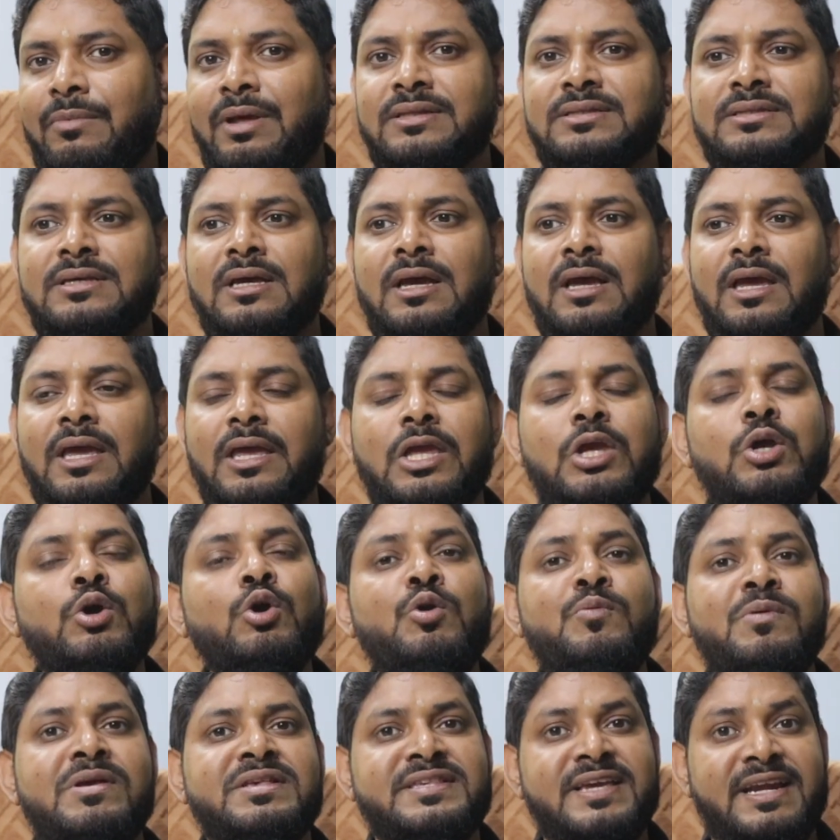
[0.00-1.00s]
Means you
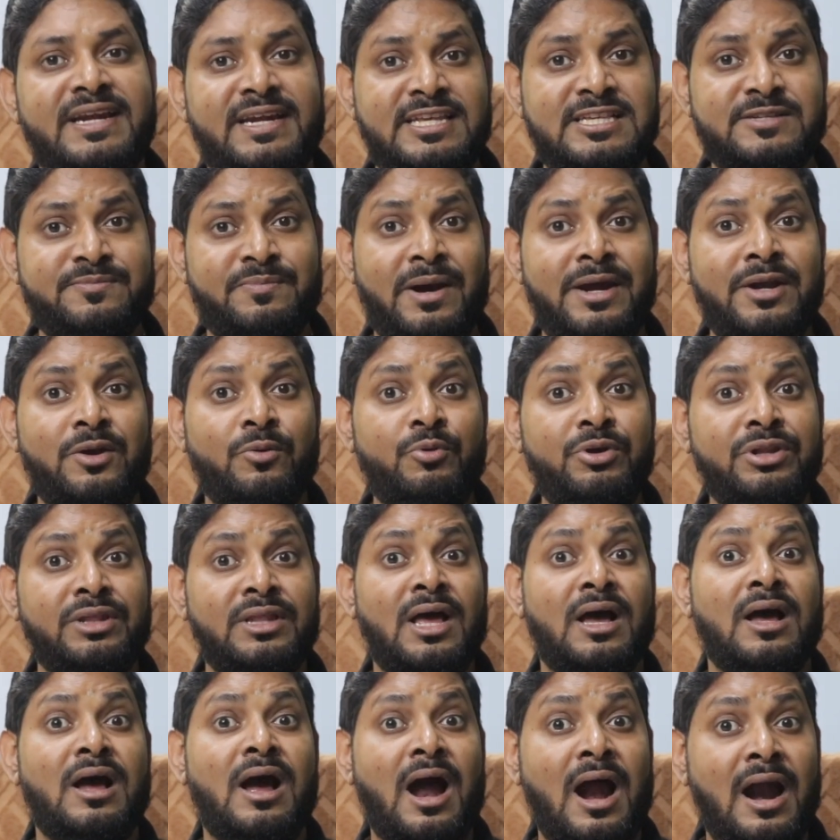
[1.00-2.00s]
will be satisfied with
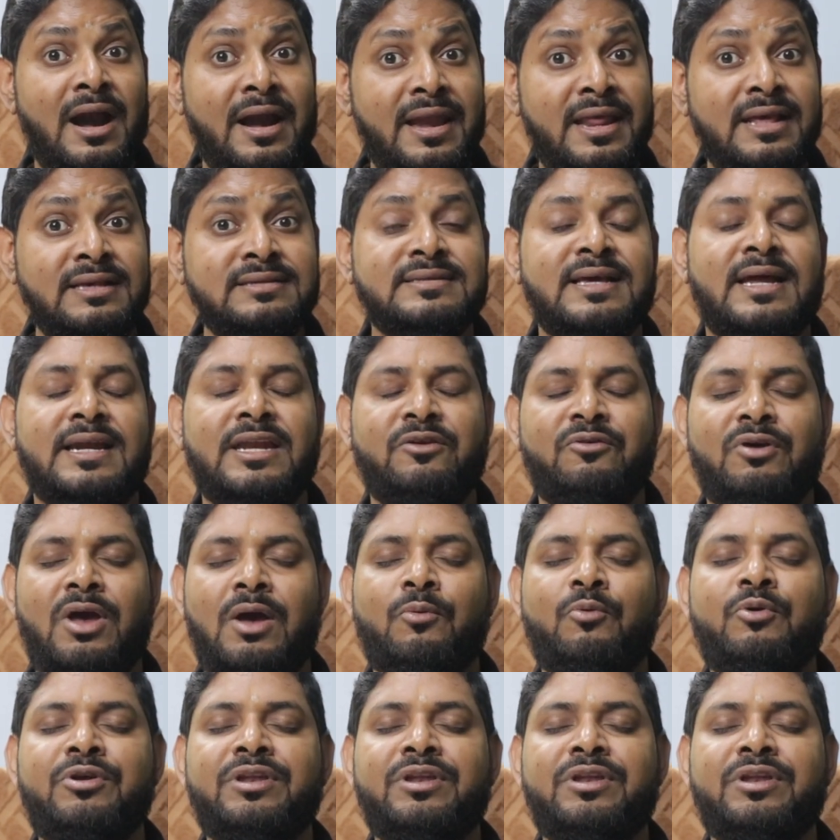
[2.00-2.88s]
the earnings that you have,